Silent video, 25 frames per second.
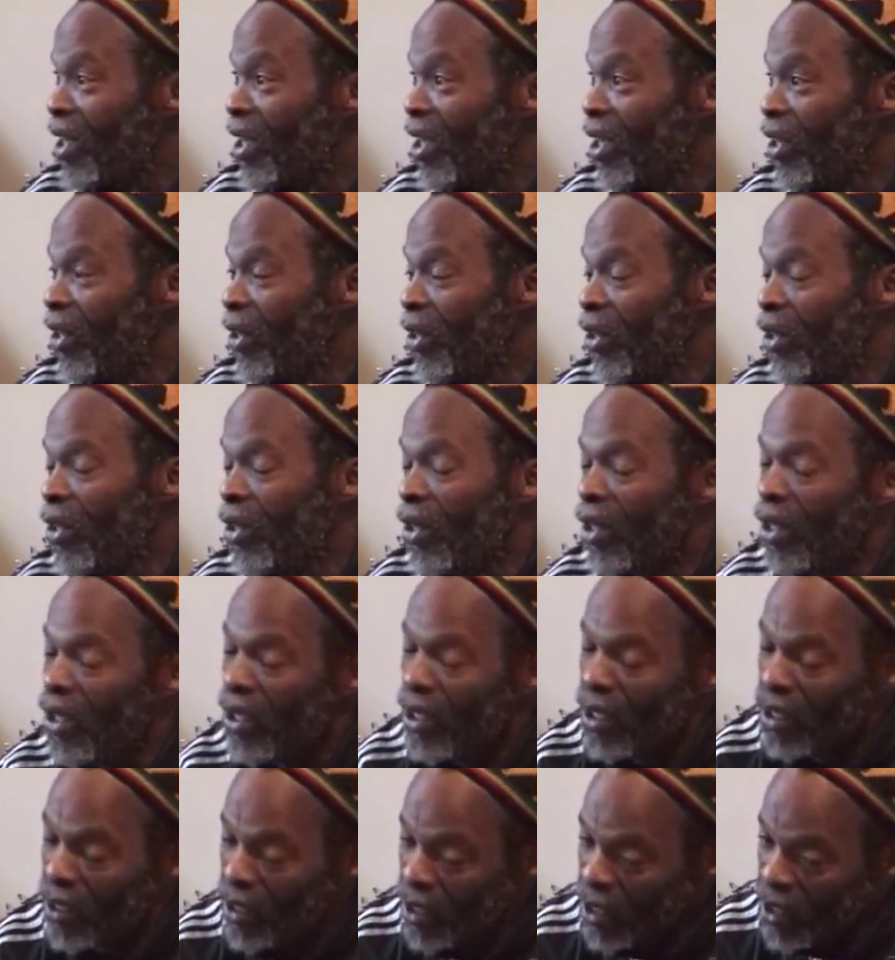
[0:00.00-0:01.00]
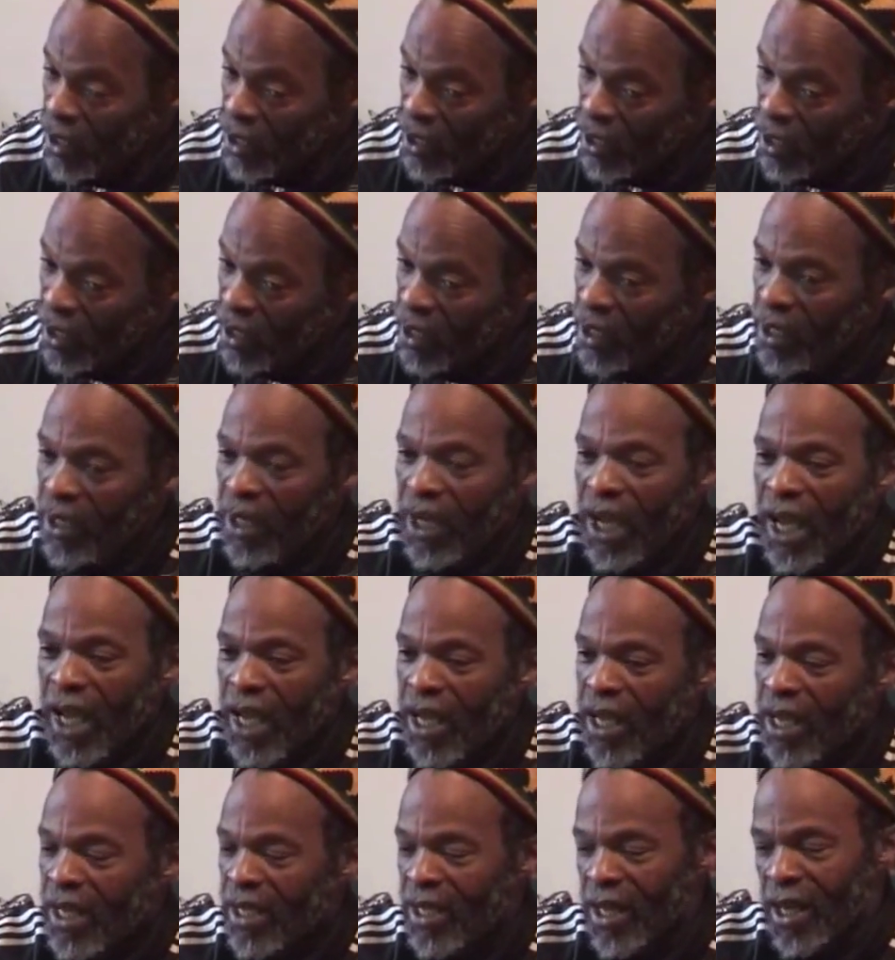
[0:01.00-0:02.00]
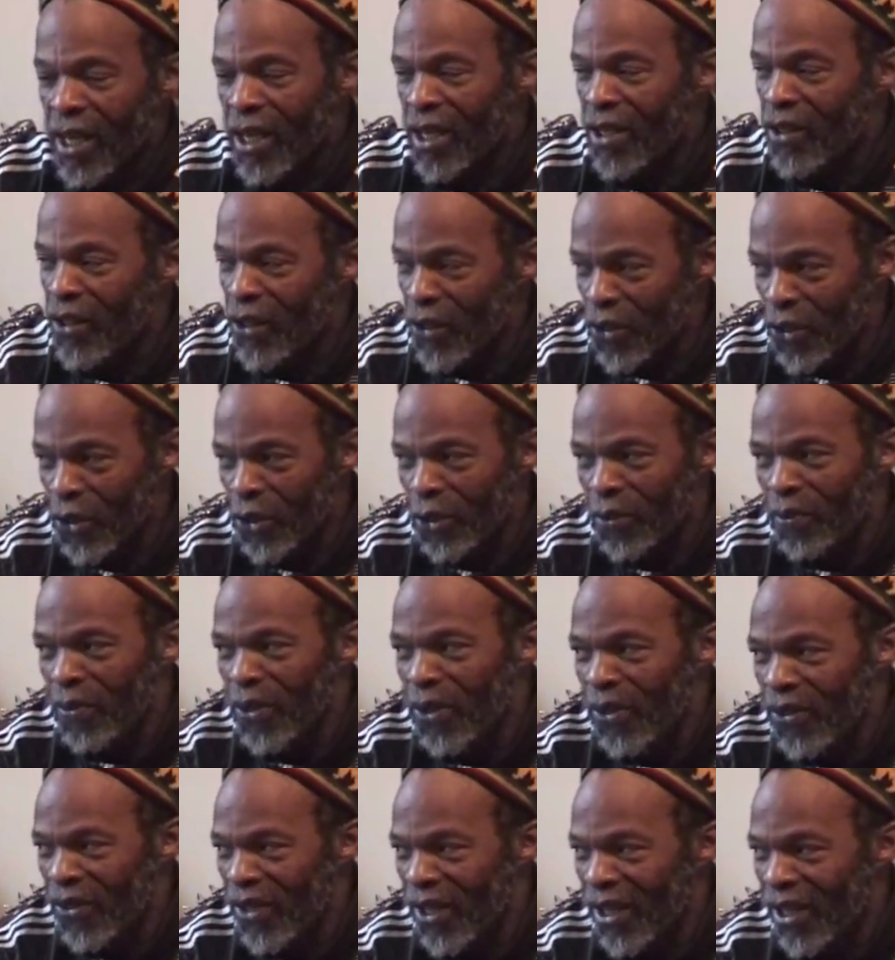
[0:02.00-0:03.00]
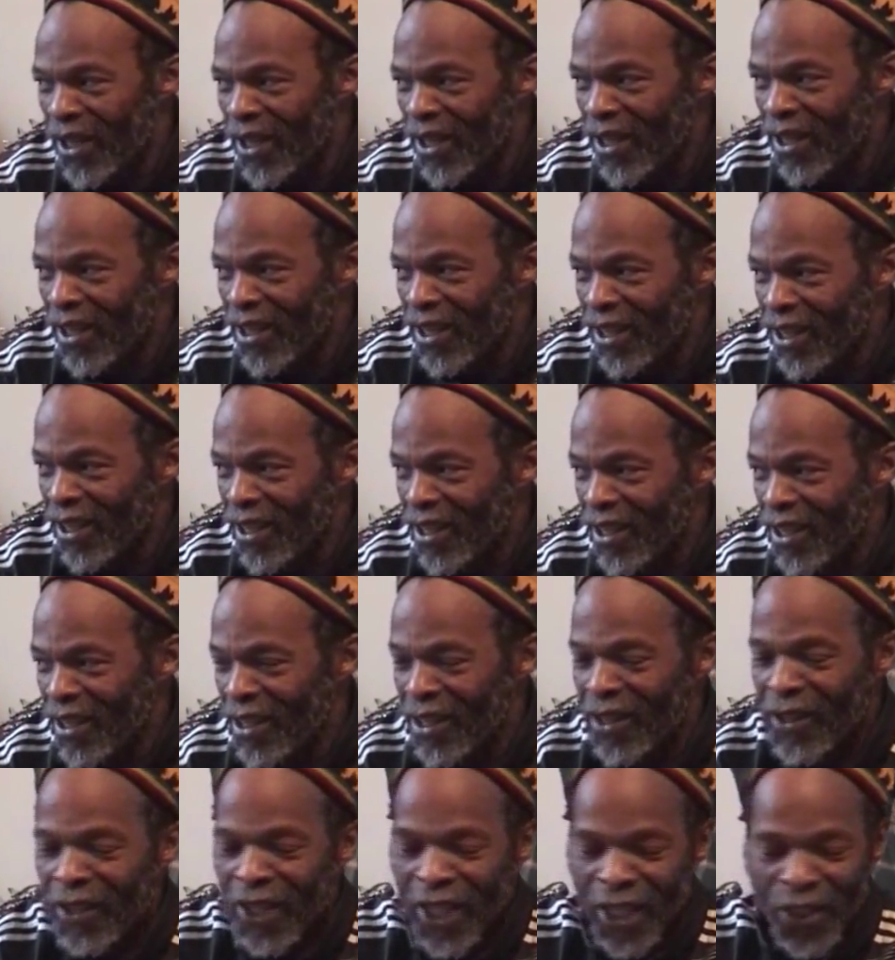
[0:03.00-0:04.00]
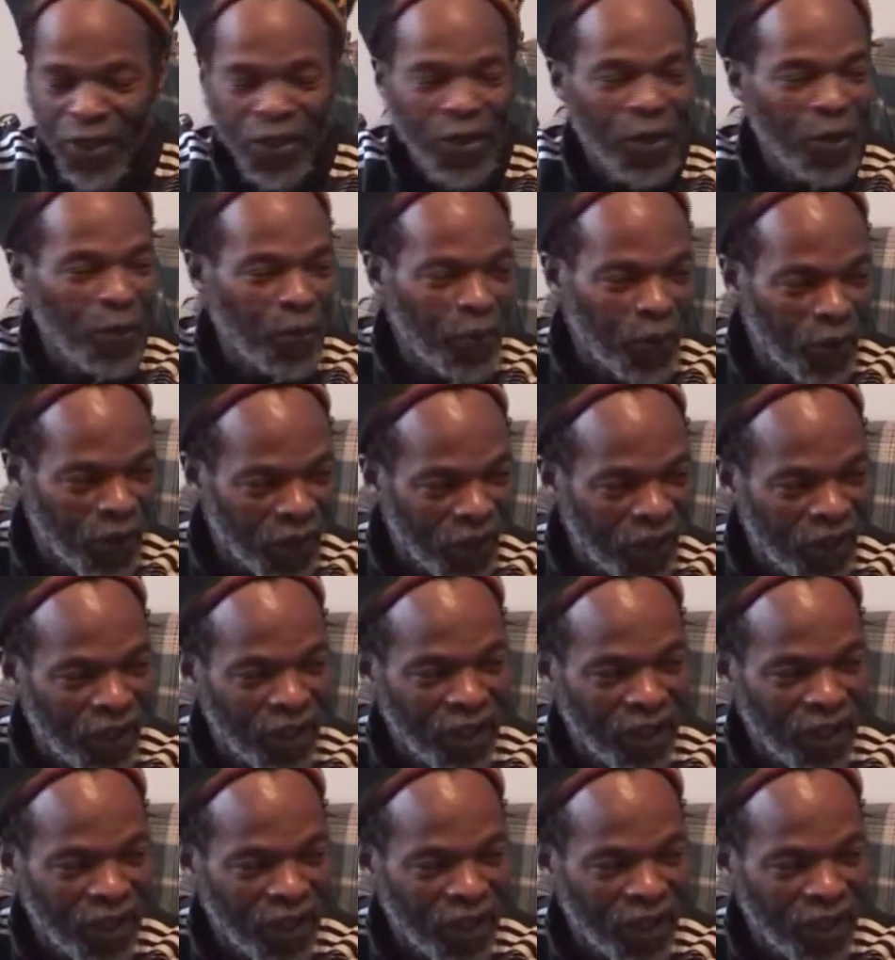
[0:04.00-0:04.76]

You know, as long as it's good music, you do get somewhere.